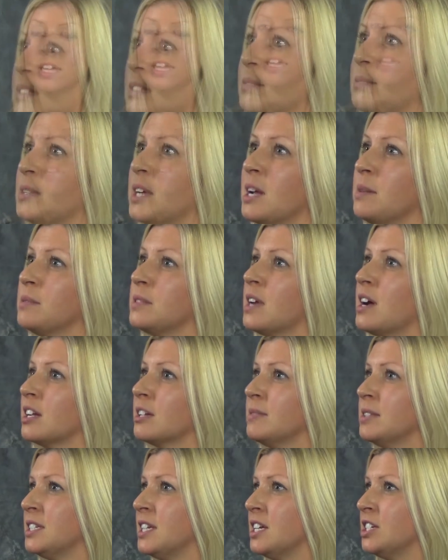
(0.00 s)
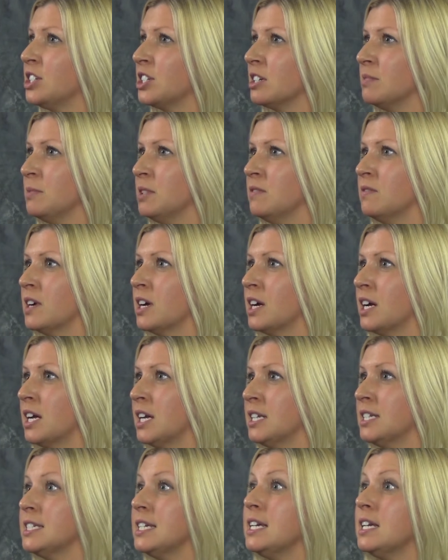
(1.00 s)
Sometimes documentation can be
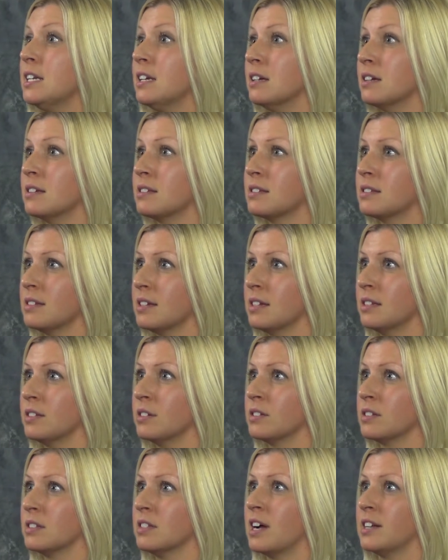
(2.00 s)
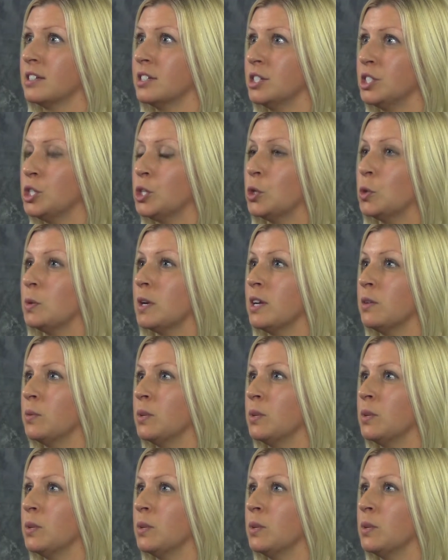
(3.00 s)
very tedious and there's a lot to do,